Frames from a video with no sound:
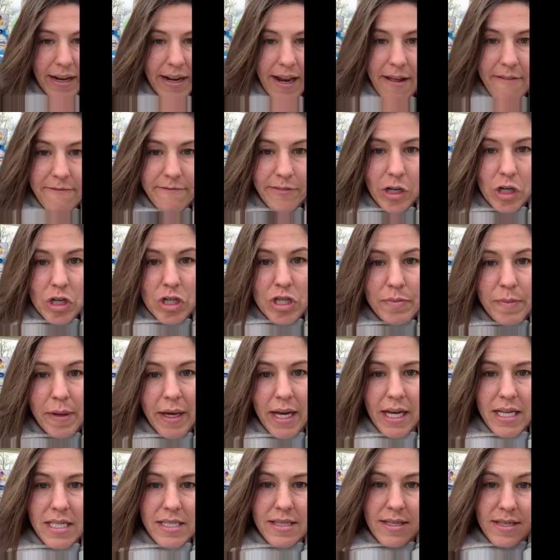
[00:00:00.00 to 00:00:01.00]
it at first
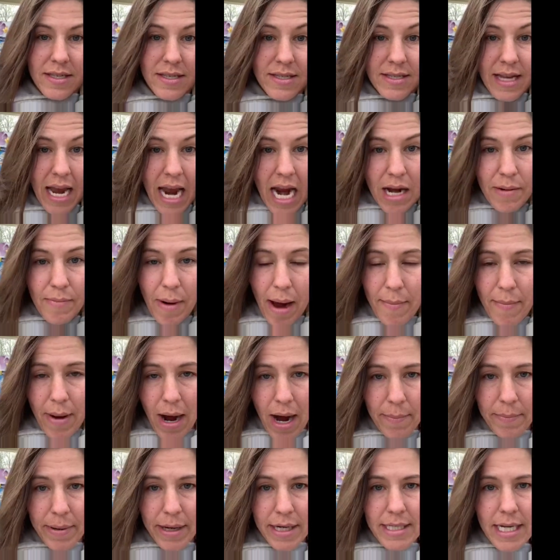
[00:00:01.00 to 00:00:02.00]
because the stain my
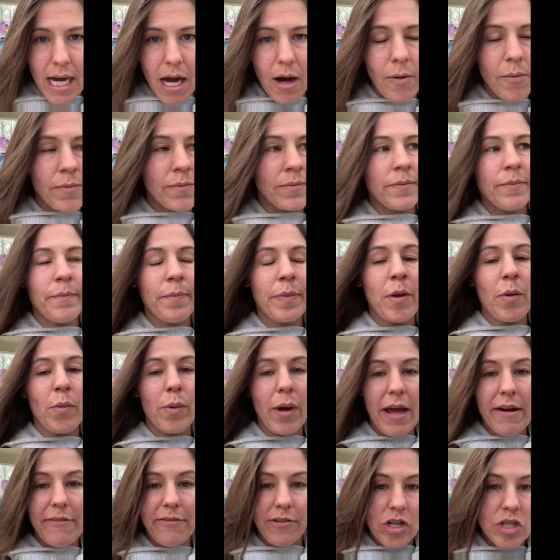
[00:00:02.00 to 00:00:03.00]
mom picked out
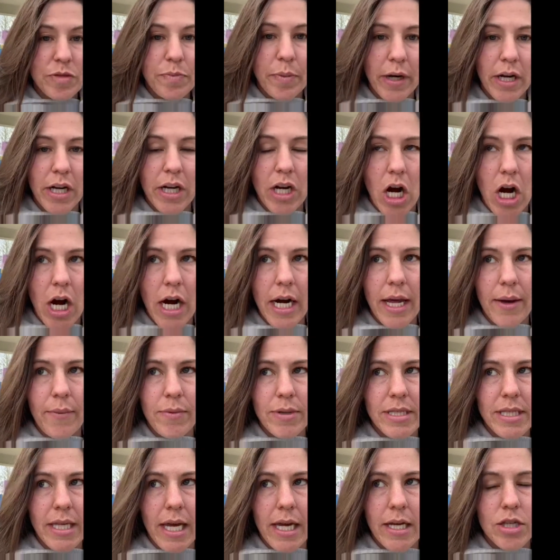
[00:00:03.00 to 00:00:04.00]
when I first put it on, it
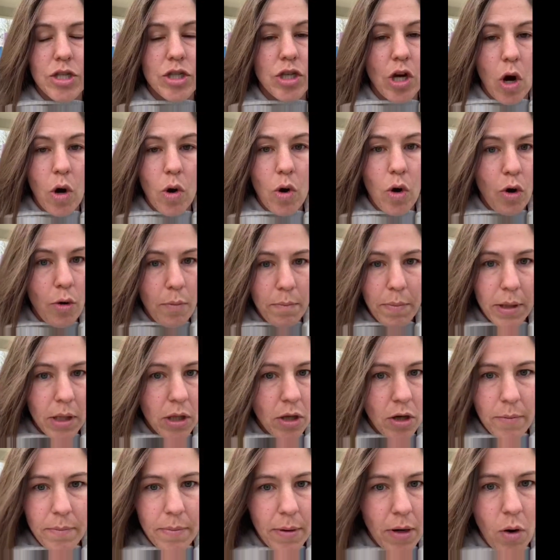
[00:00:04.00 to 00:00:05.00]
was like so Oompa
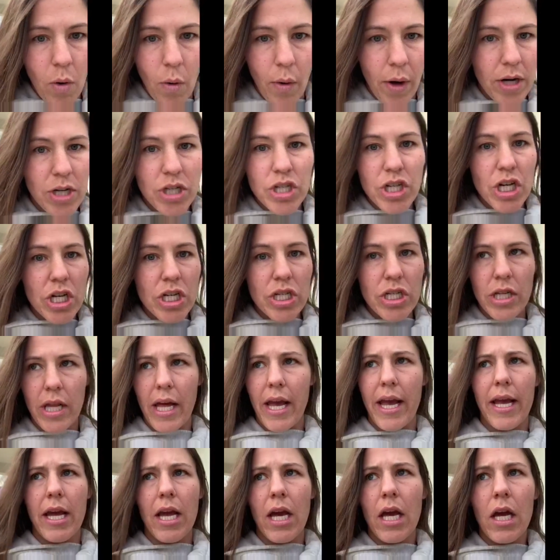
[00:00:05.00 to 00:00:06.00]
Loompa orangish,
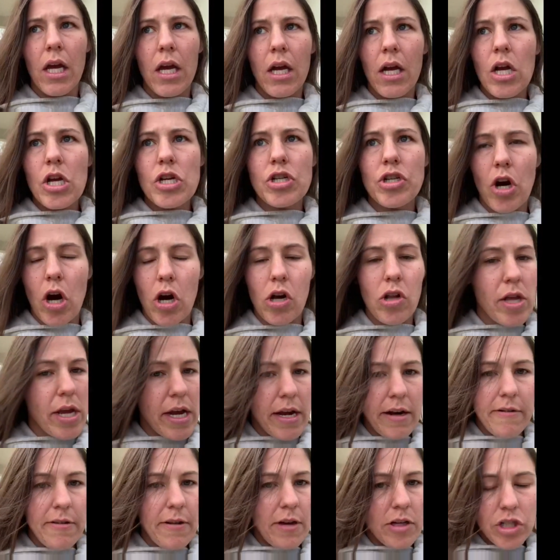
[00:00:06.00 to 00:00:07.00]
like Charlie
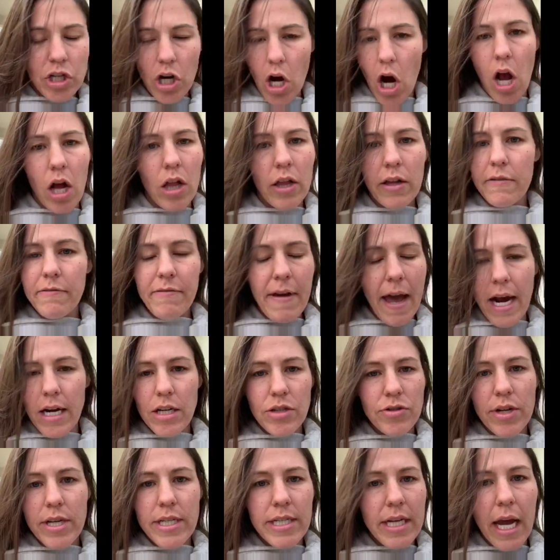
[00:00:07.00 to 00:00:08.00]
and the Chocolate
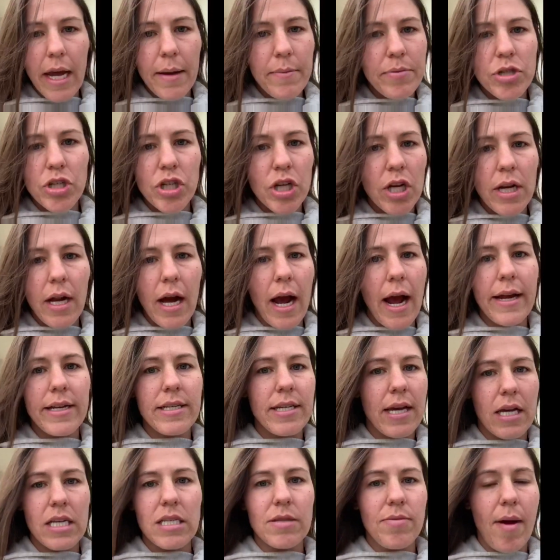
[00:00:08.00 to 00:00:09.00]
Factory type shit. I
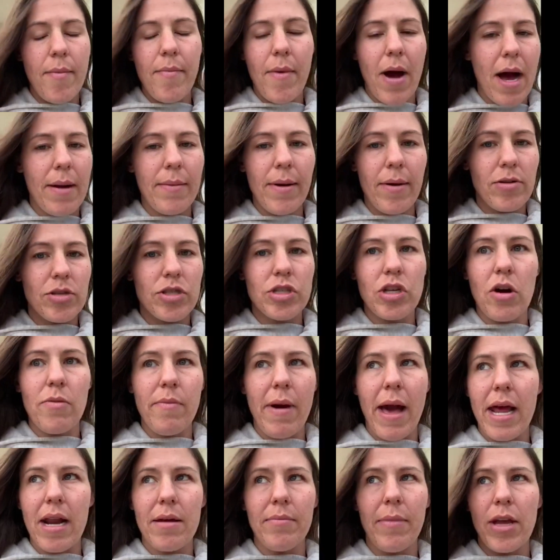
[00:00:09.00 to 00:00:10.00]
text my mom. I was so
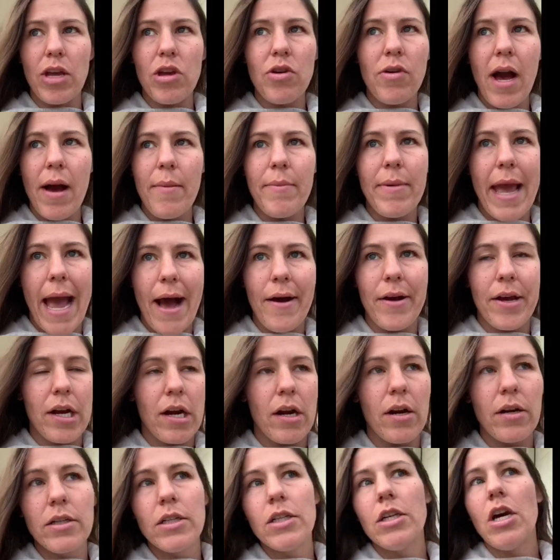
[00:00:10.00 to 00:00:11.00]
mad. I'm like, you got me out
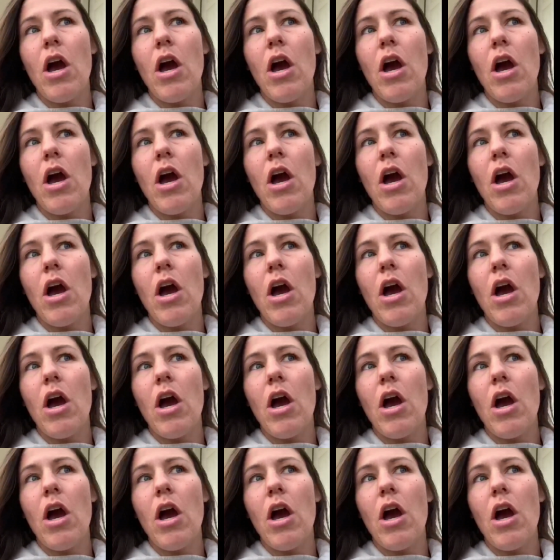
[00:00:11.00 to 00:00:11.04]
here